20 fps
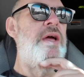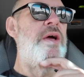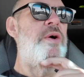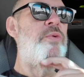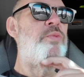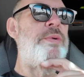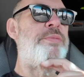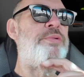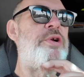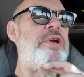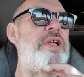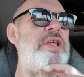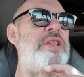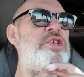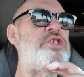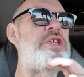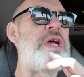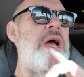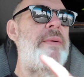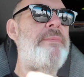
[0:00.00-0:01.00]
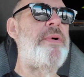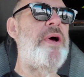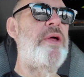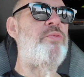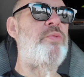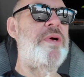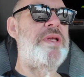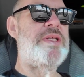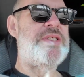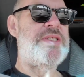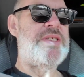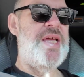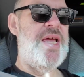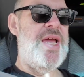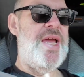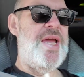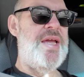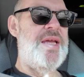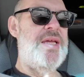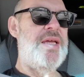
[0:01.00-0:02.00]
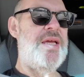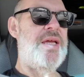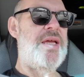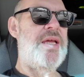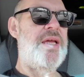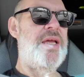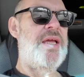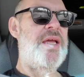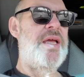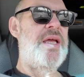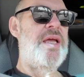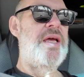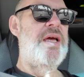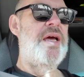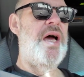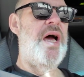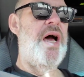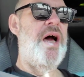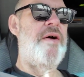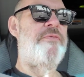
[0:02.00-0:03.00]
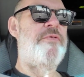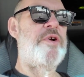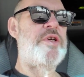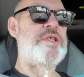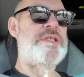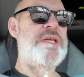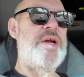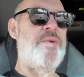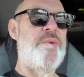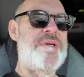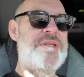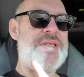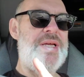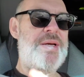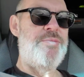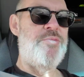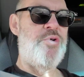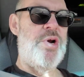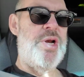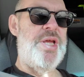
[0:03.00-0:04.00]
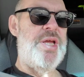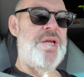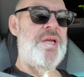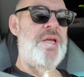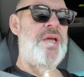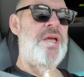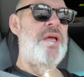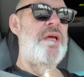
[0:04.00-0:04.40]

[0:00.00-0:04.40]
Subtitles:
we put it in the shop on Wednesday, first thing Wednesday morning,